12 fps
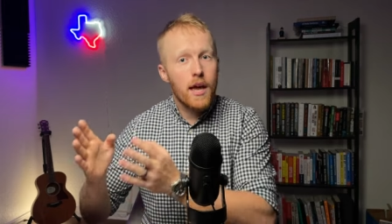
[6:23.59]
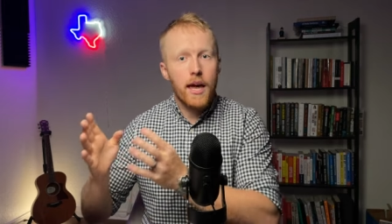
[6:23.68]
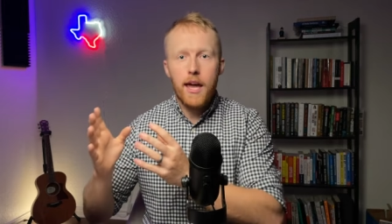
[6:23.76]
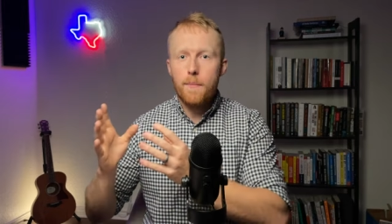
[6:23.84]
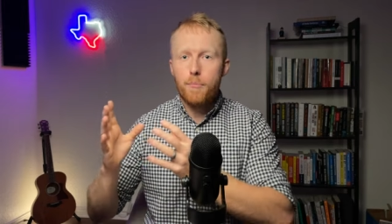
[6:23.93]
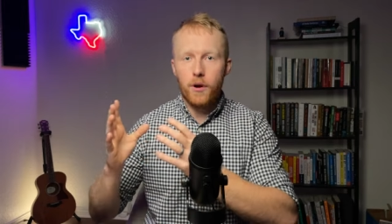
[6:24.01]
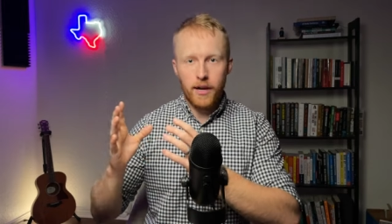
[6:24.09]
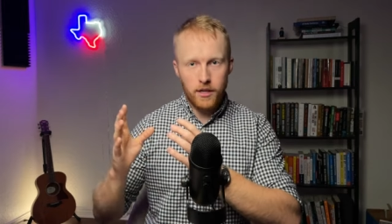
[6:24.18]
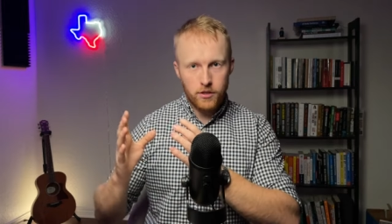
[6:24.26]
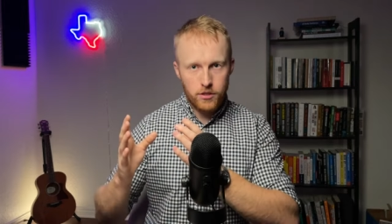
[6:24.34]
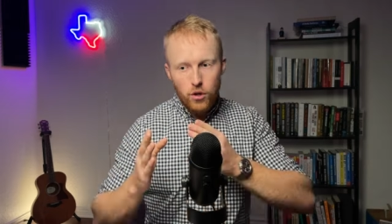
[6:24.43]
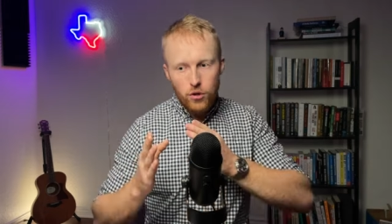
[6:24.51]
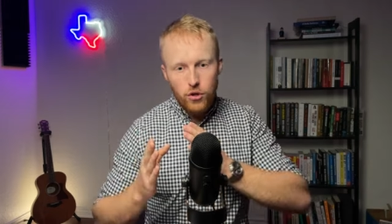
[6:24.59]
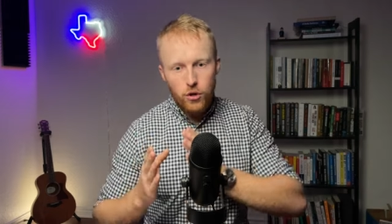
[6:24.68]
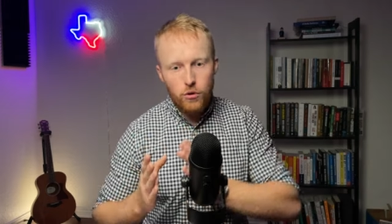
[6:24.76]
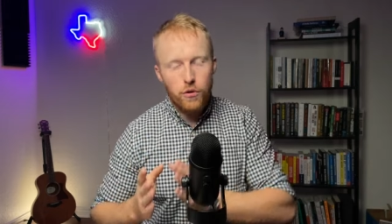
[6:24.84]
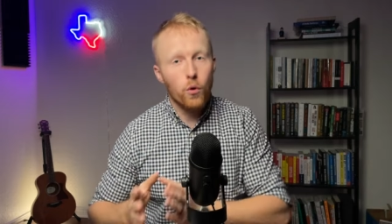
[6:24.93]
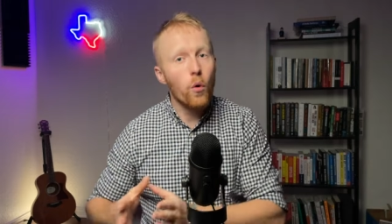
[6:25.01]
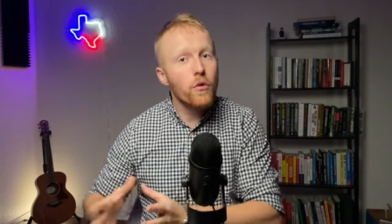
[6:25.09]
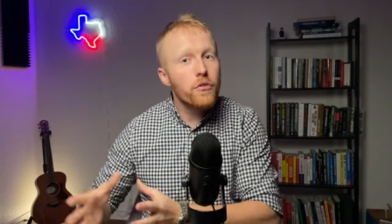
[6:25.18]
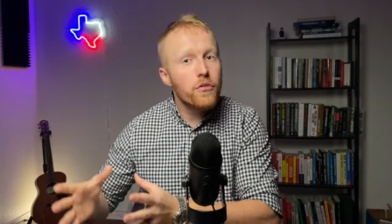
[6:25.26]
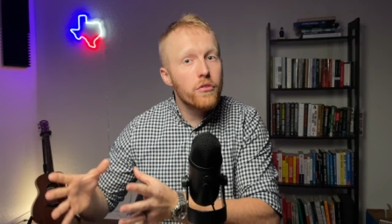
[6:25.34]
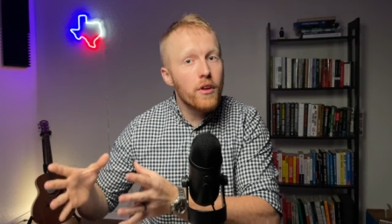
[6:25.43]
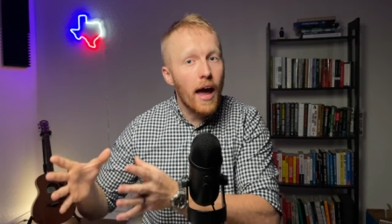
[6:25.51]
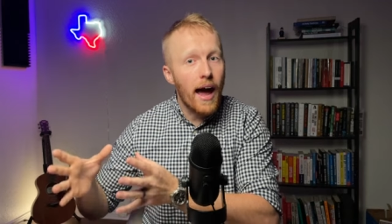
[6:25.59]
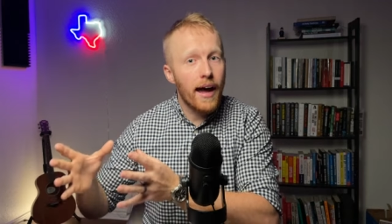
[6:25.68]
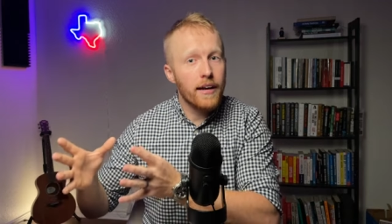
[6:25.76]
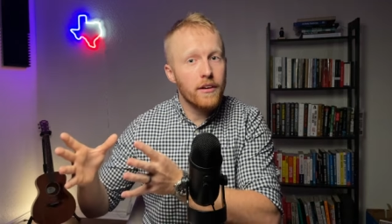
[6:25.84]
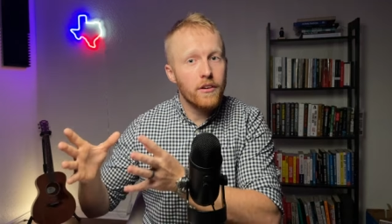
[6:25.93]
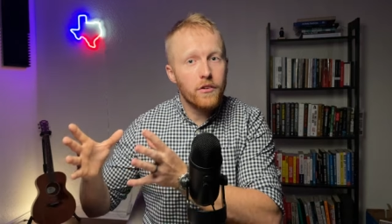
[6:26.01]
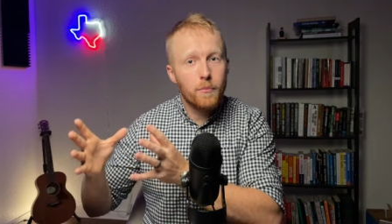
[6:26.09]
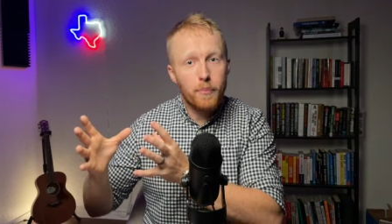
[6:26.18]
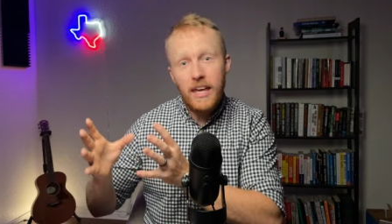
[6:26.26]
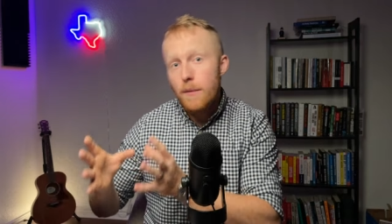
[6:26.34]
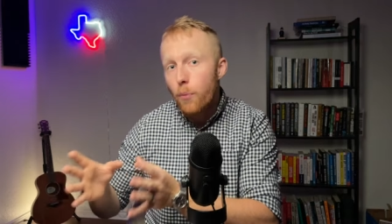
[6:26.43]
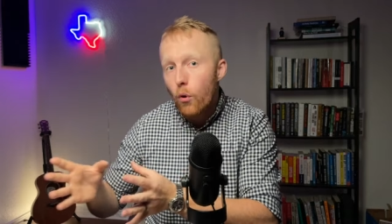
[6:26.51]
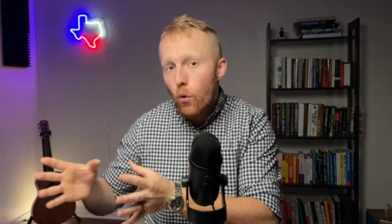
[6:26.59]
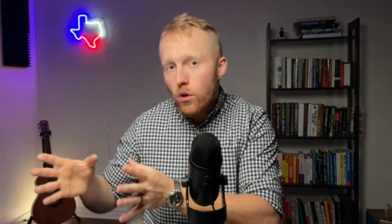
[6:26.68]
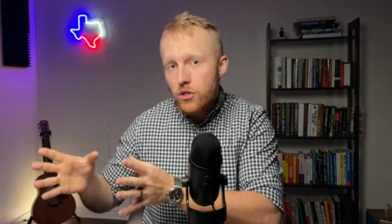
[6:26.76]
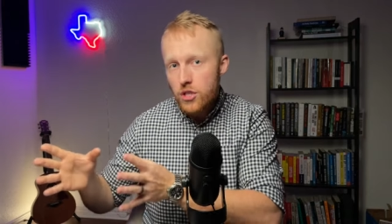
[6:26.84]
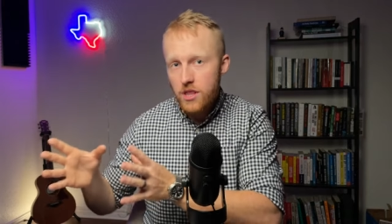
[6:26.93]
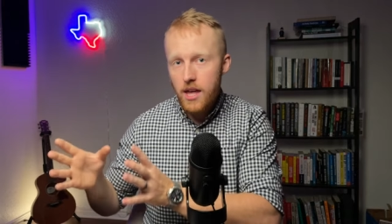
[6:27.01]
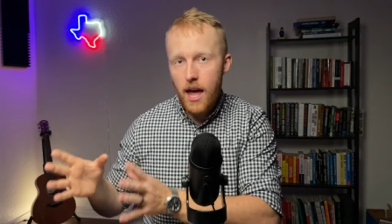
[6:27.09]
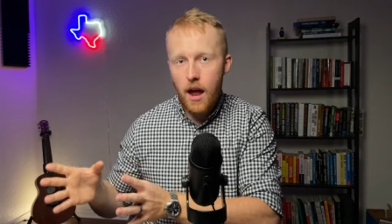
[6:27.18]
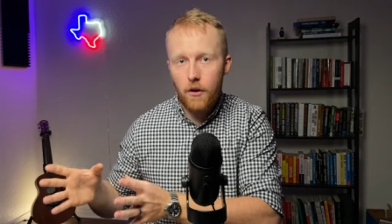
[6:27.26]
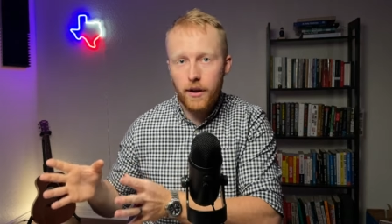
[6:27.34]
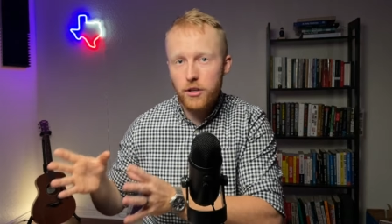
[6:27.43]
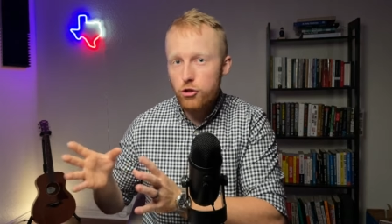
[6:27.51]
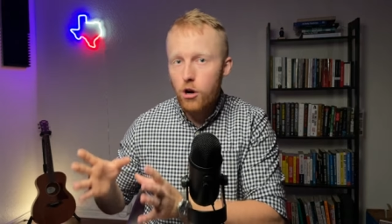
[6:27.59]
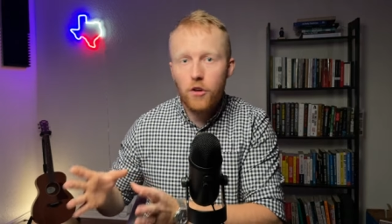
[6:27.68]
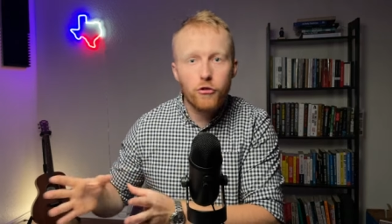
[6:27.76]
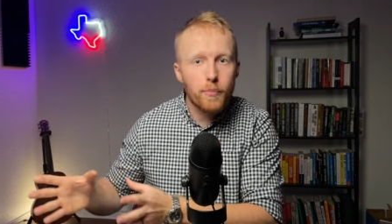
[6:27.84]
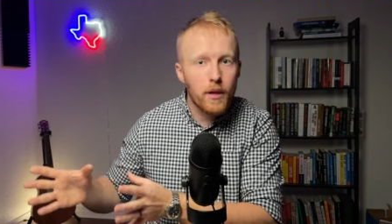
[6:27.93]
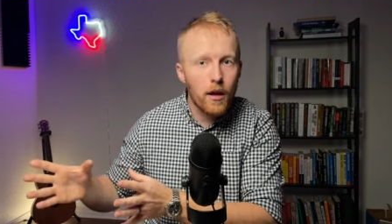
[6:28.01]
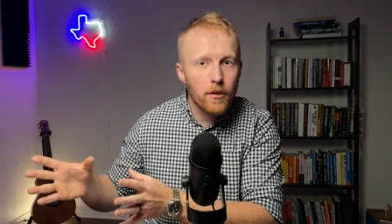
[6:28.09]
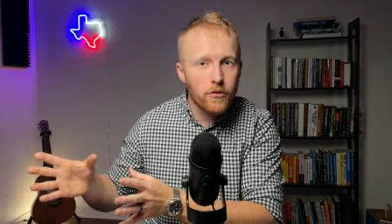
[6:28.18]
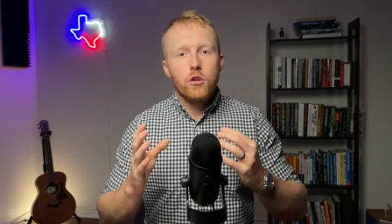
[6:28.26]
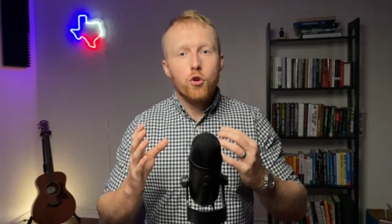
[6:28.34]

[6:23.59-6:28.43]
it brings new thoughts and people to the area, transplants.